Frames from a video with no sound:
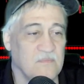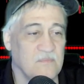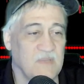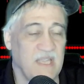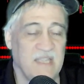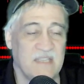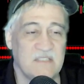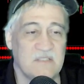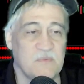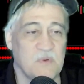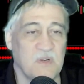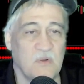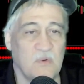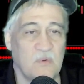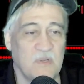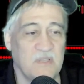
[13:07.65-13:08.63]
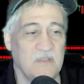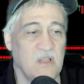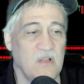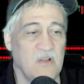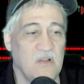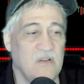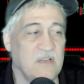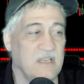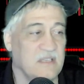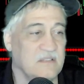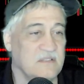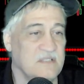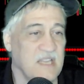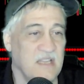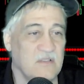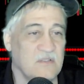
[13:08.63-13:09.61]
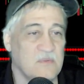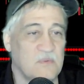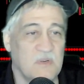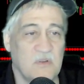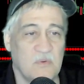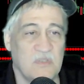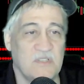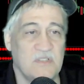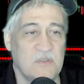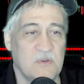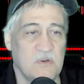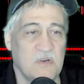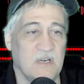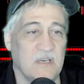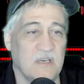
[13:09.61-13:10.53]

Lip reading: heads were going long and tails were going short.